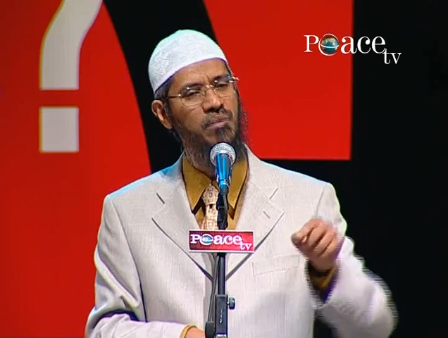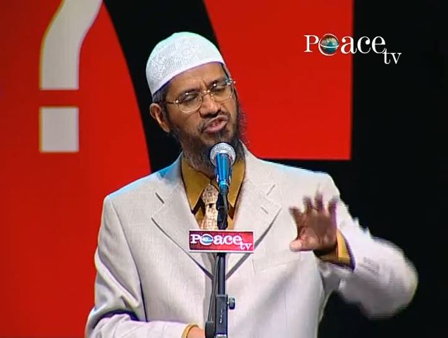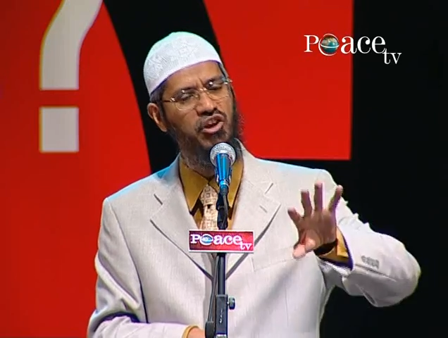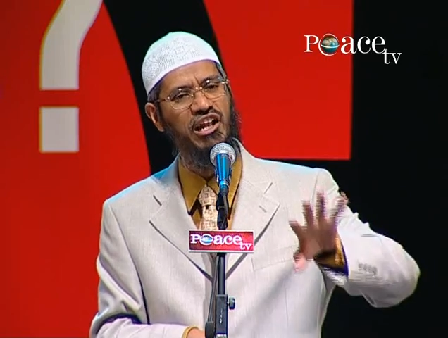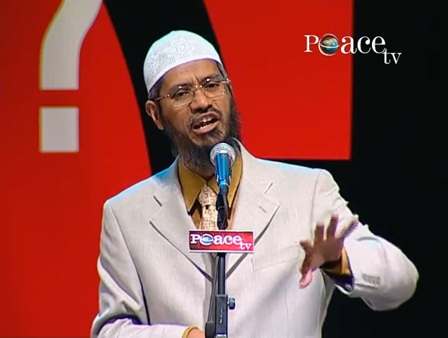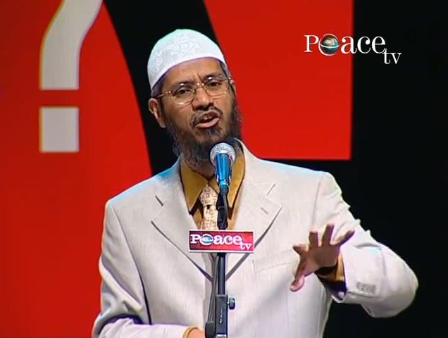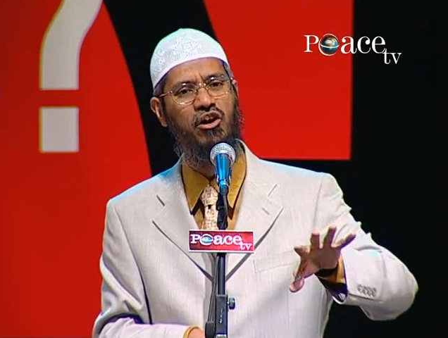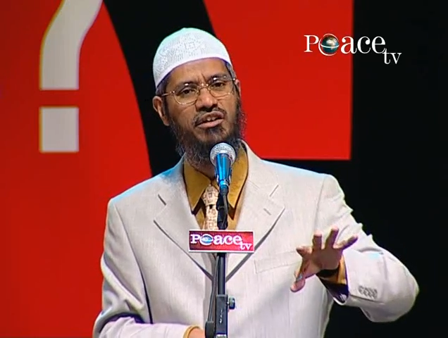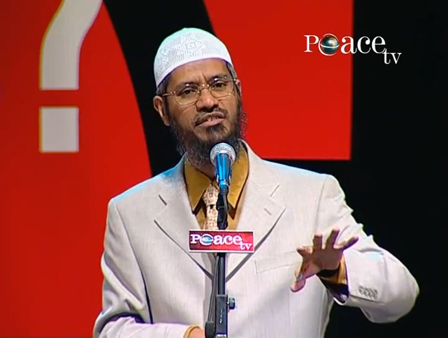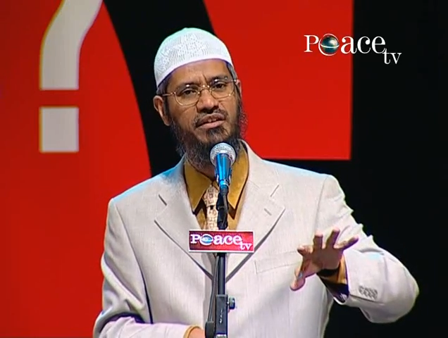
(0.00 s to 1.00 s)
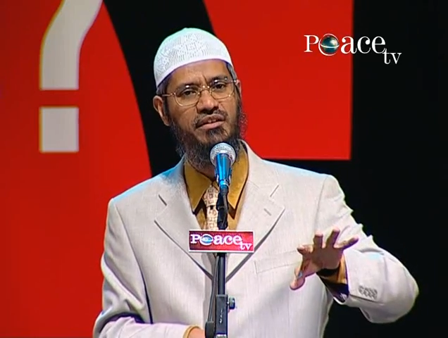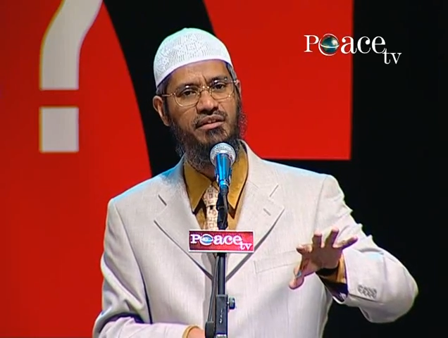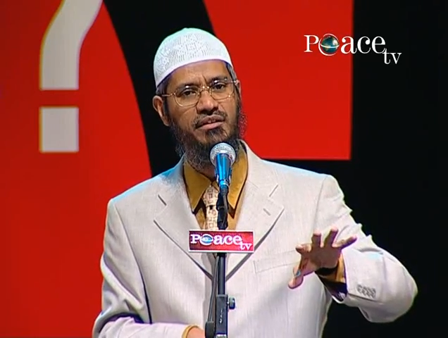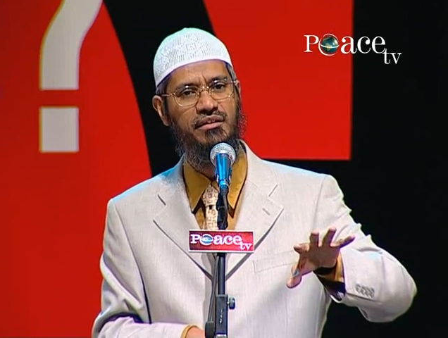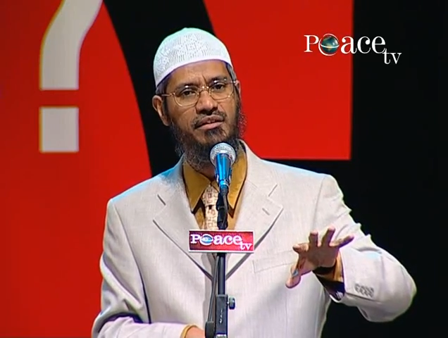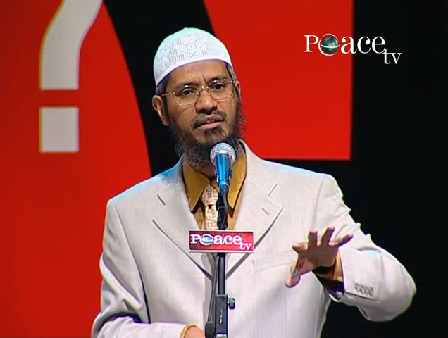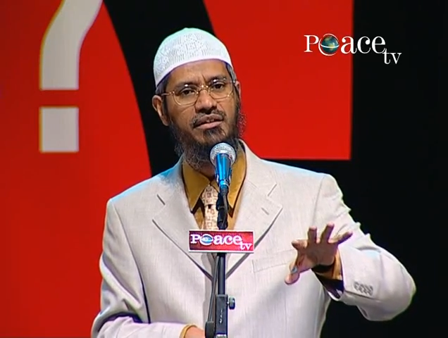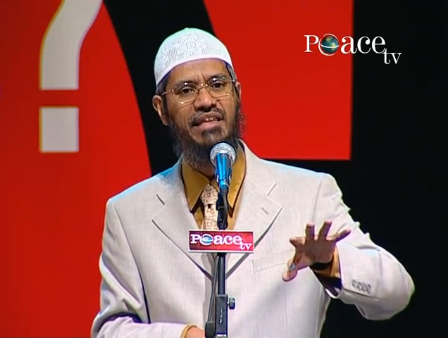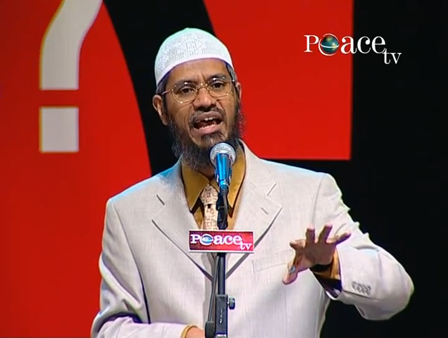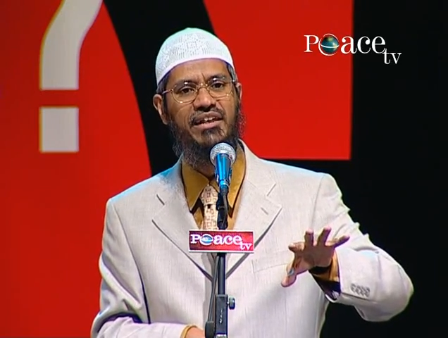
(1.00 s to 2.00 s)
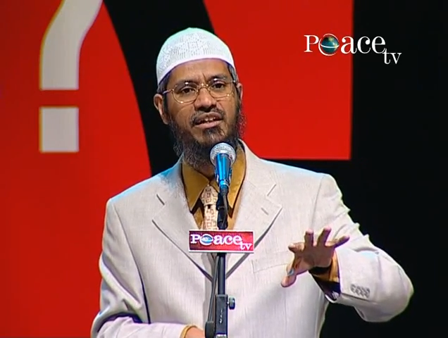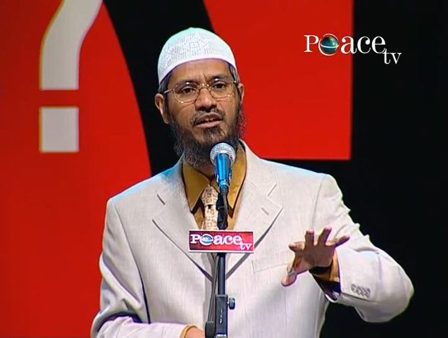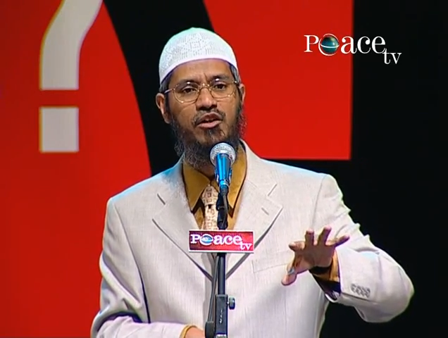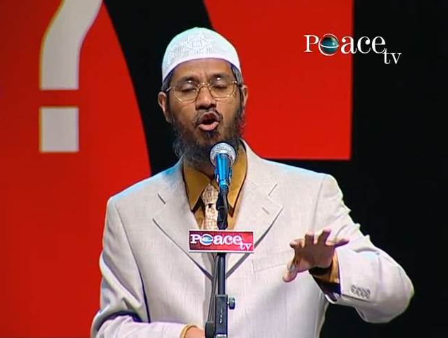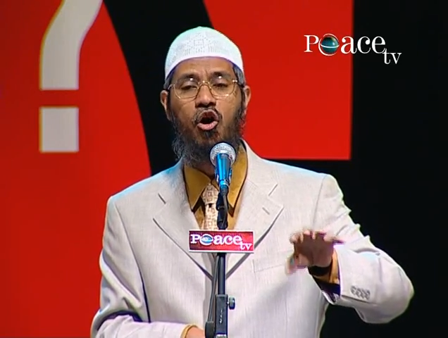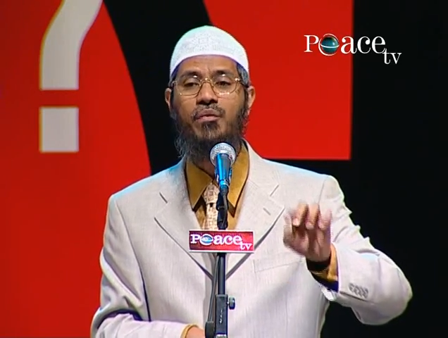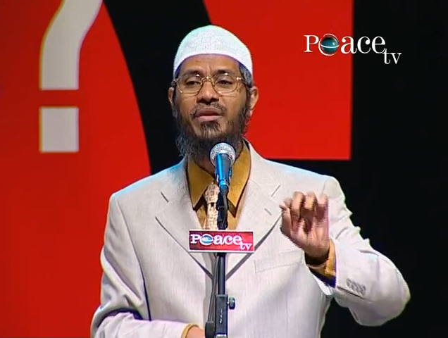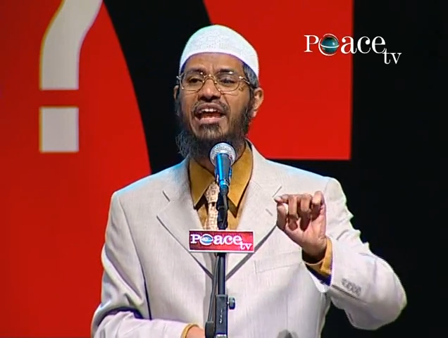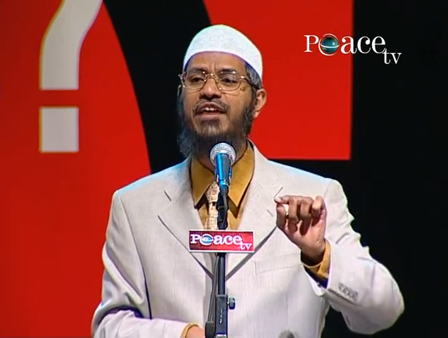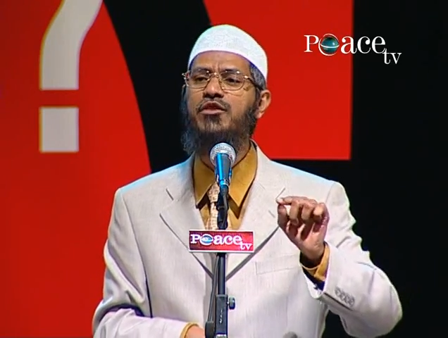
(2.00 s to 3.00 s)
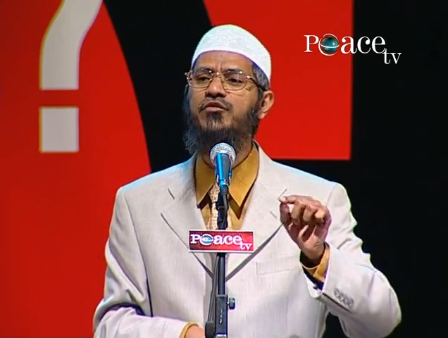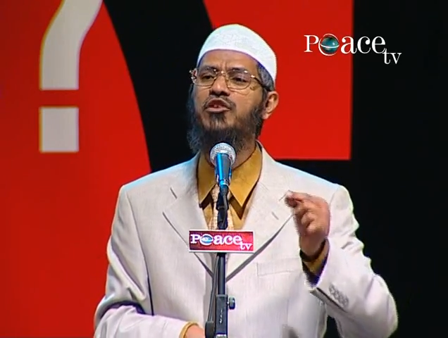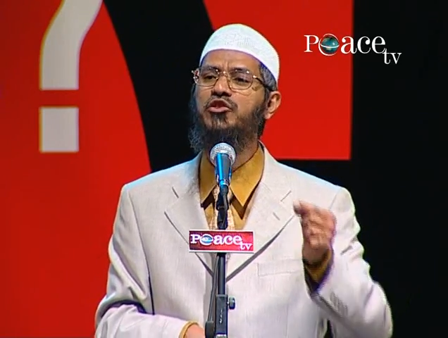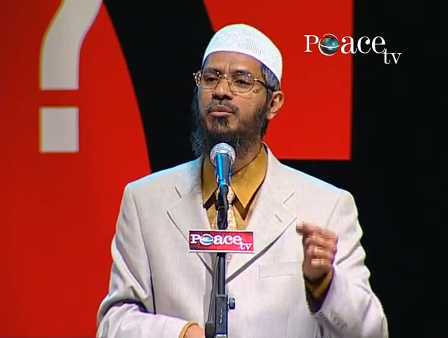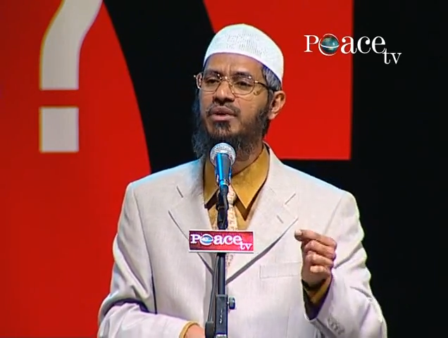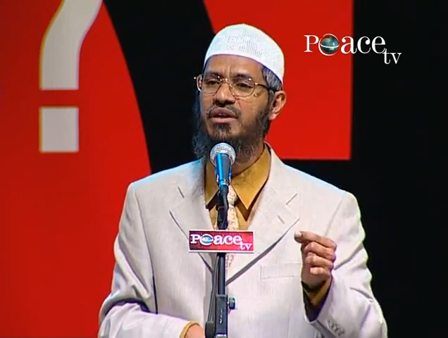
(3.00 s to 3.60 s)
historical records that on the 9th of October,